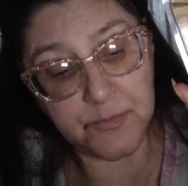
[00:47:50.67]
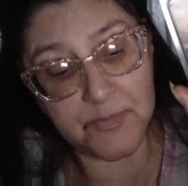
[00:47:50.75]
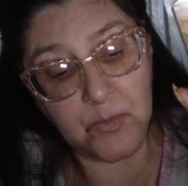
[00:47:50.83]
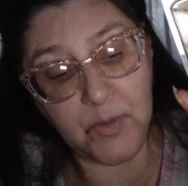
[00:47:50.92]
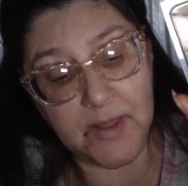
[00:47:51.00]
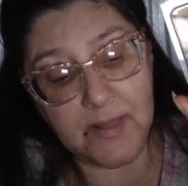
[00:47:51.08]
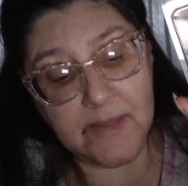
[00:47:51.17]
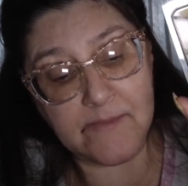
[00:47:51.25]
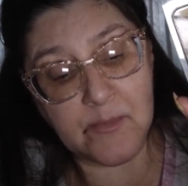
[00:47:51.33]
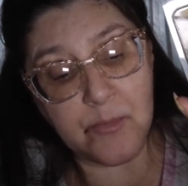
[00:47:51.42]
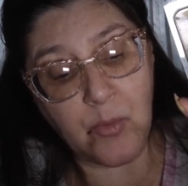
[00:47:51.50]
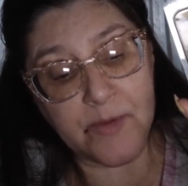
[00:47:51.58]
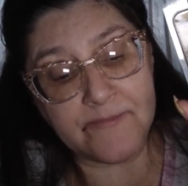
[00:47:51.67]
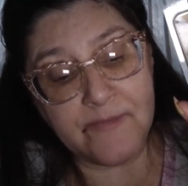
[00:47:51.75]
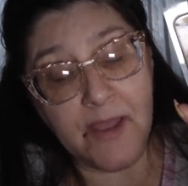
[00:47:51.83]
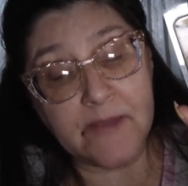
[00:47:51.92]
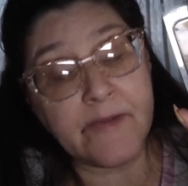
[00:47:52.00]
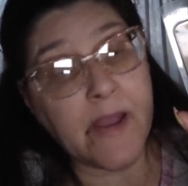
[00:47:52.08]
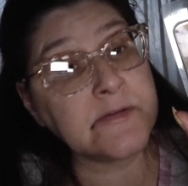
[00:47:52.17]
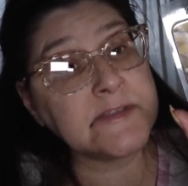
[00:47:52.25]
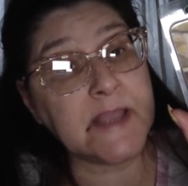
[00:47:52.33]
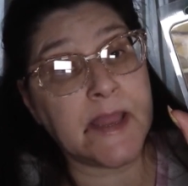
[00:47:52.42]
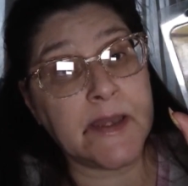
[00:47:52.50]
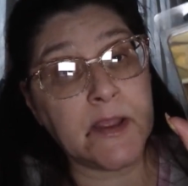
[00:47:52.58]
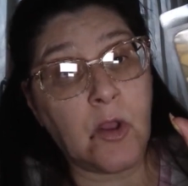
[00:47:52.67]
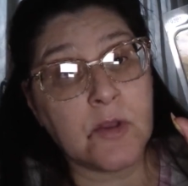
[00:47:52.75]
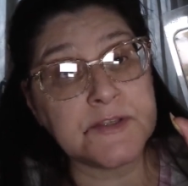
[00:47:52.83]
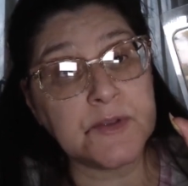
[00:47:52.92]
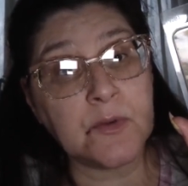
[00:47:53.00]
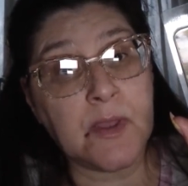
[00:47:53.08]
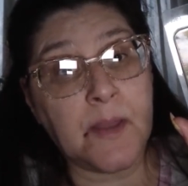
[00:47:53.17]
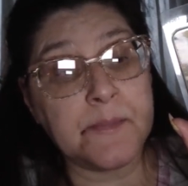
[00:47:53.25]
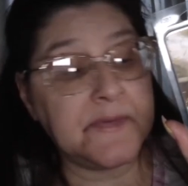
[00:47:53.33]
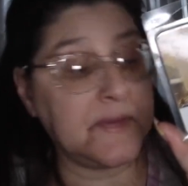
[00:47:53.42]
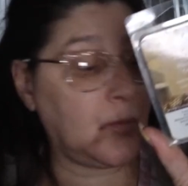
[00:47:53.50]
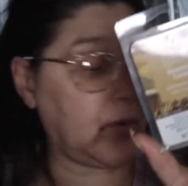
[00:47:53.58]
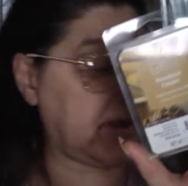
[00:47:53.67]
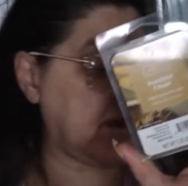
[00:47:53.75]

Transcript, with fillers: 3-wick 11.5 ounce. And it also comes in